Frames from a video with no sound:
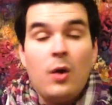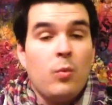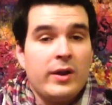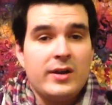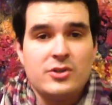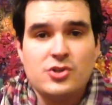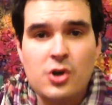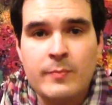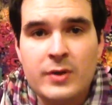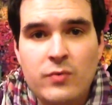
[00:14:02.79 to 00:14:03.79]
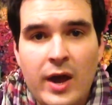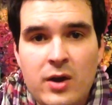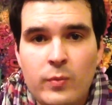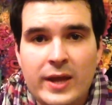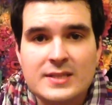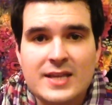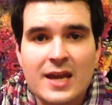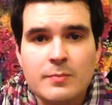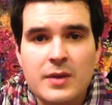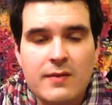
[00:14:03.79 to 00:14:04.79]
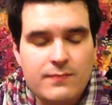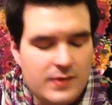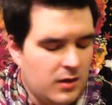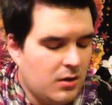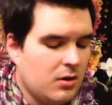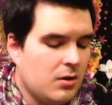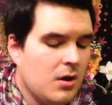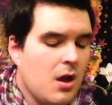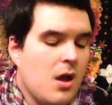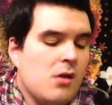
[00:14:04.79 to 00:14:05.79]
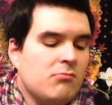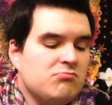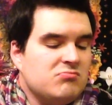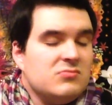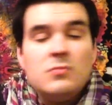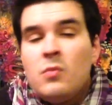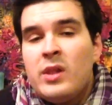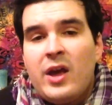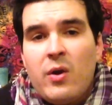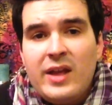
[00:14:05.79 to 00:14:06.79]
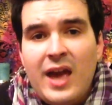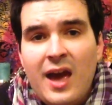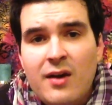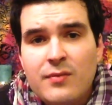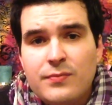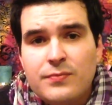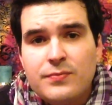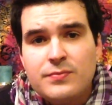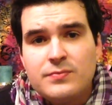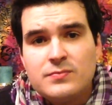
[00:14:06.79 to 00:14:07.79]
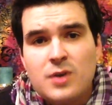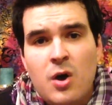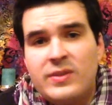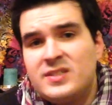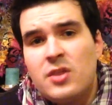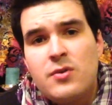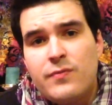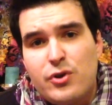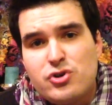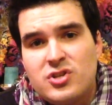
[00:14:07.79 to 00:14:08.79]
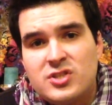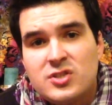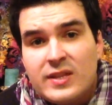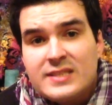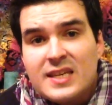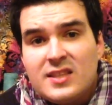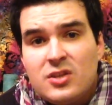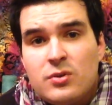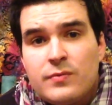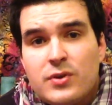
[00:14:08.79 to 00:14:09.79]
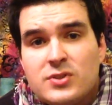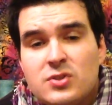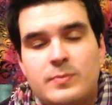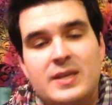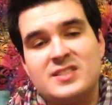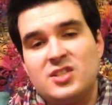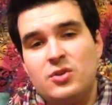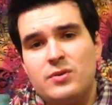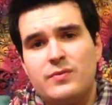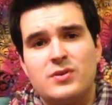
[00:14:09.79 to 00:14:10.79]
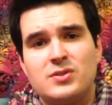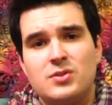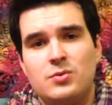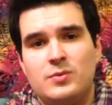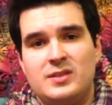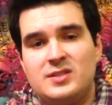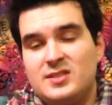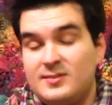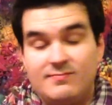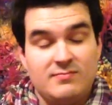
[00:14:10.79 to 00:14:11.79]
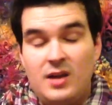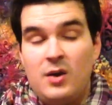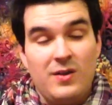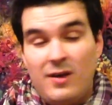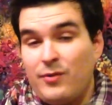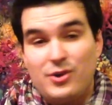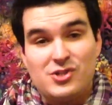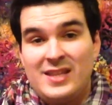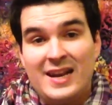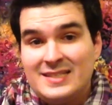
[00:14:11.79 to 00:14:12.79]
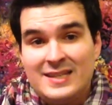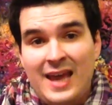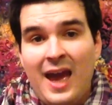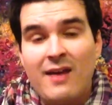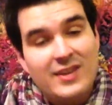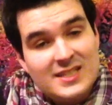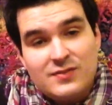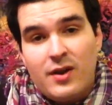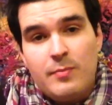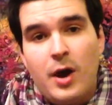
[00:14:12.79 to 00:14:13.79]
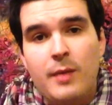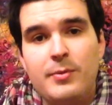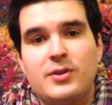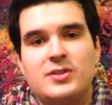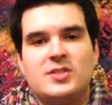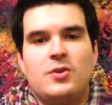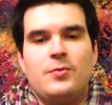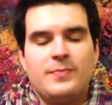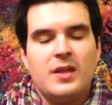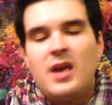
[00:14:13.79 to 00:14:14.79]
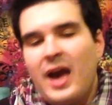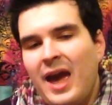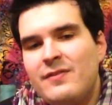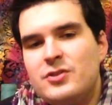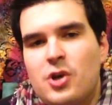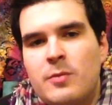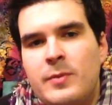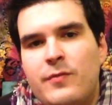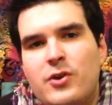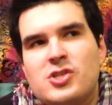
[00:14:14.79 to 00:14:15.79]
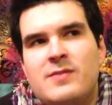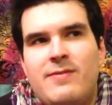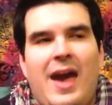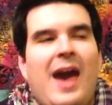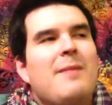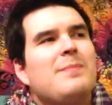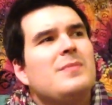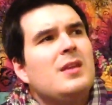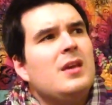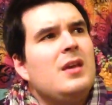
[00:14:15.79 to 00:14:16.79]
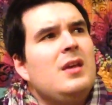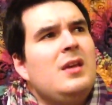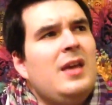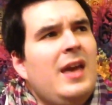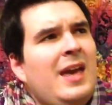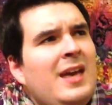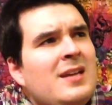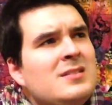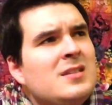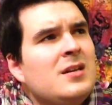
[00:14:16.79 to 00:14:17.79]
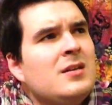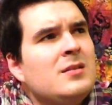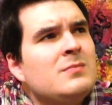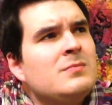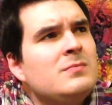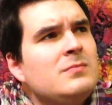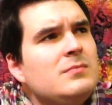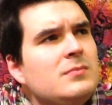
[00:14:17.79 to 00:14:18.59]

wanted a German Rider-Waite deck, but I figure, well, I already have all these other versions, so let's get the Universal, because the Universal was a version that I didn't have, and it's very popular, so I have a German version of that. And,